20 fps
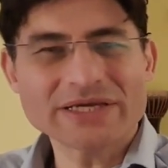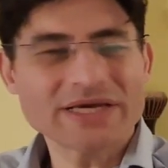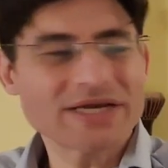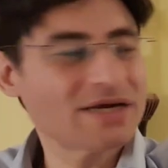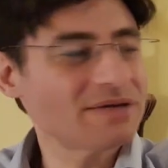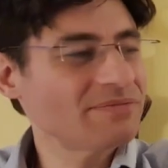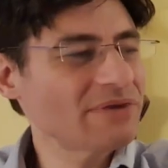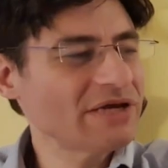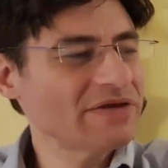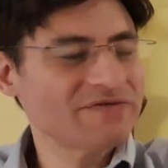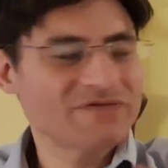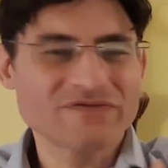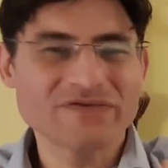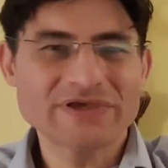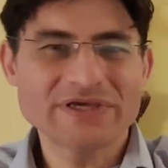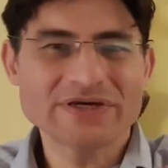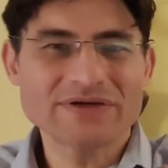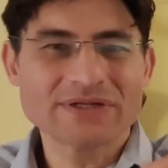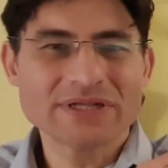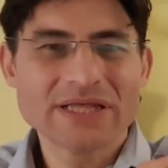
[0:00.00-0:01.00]
And I might
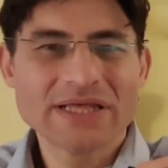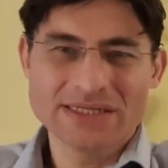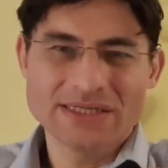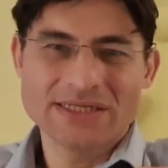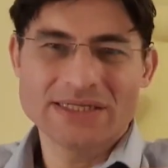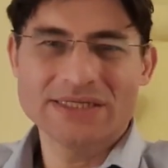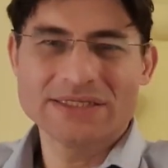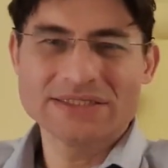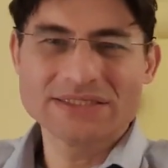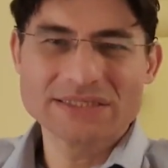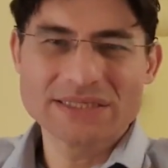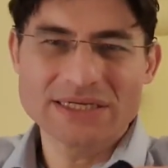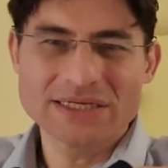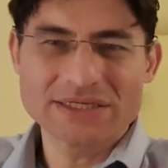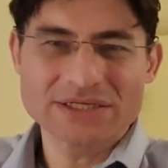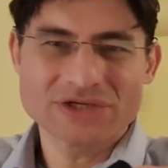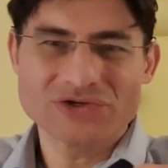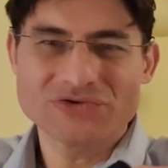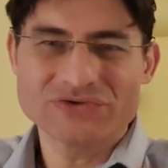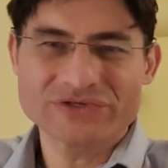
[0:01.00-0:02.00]
feel
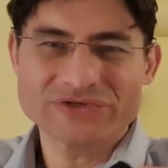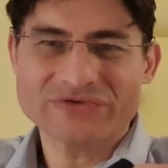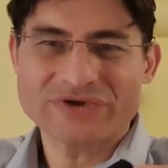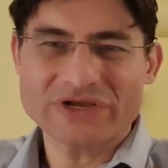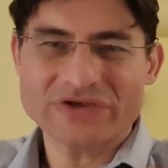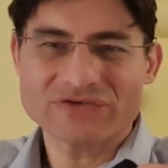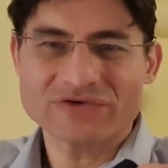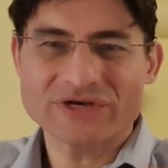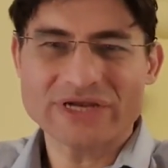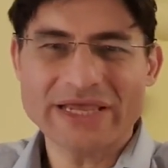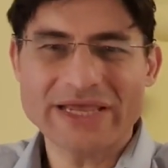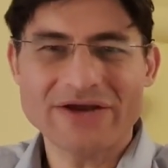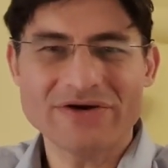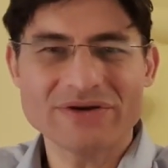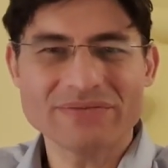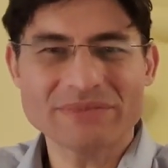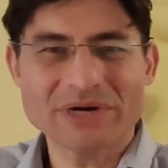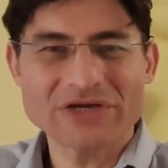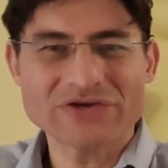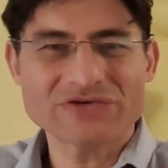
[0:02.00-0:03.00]
constriction here
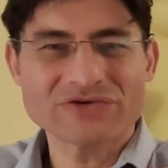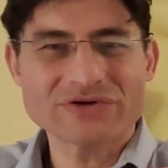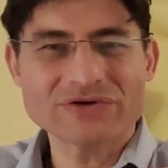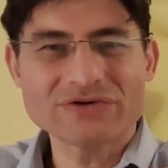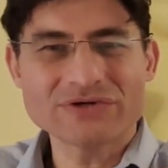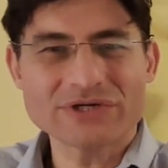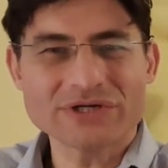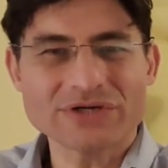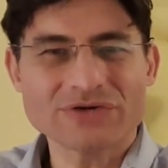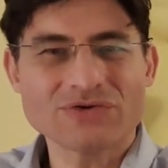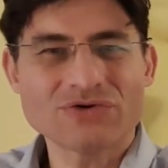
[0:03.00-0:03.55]
in my shoulder,